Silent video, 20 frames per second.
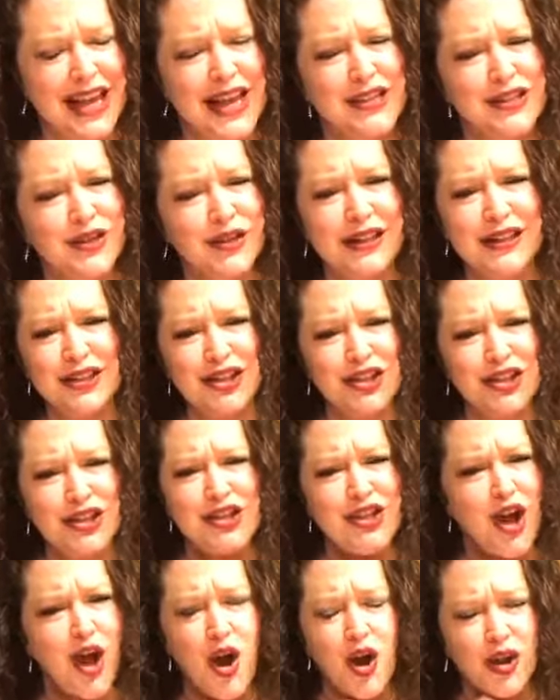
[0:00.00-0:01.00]
So let's
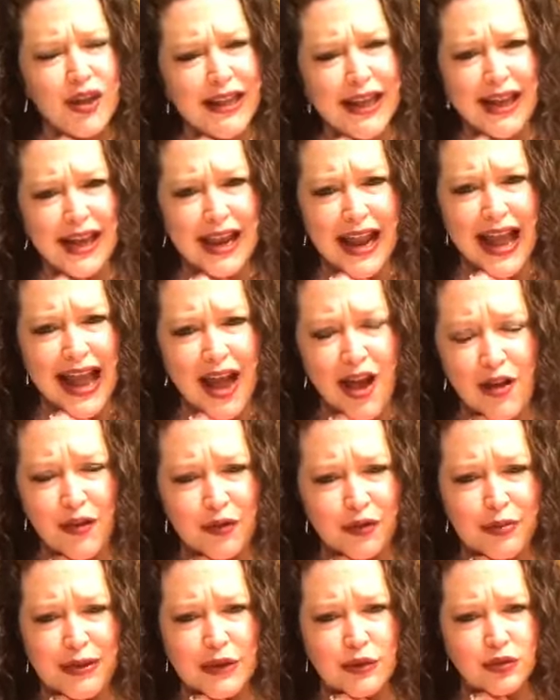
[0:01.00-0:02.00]
just all lay it out
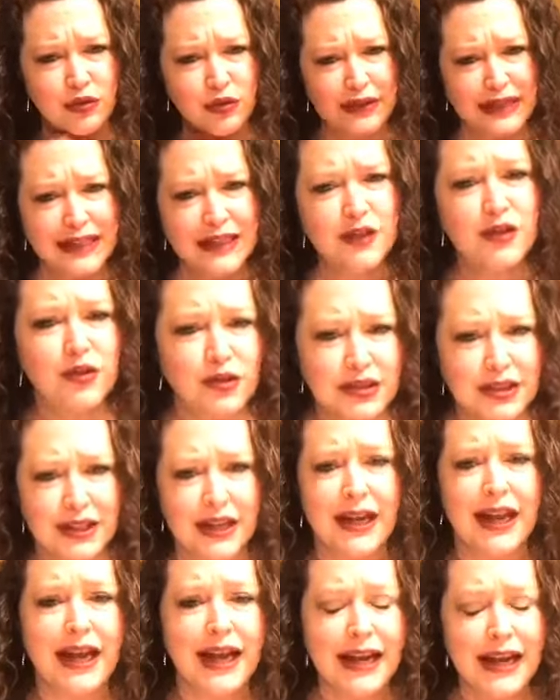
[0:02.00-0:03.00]
and be real
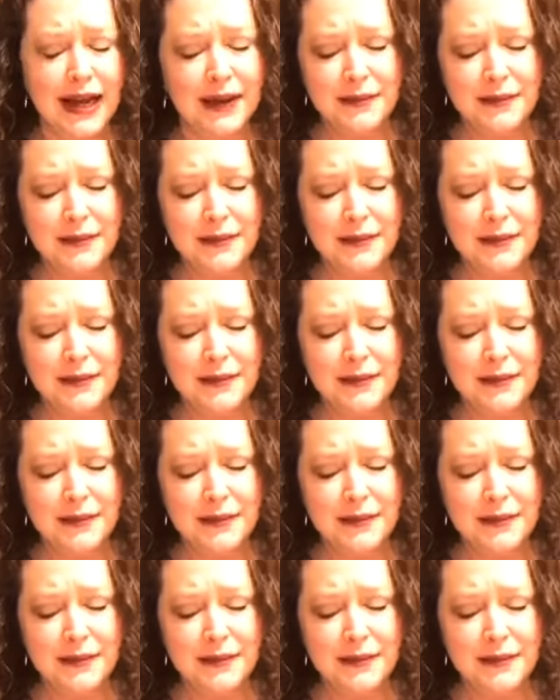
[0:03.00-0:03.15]
tonight.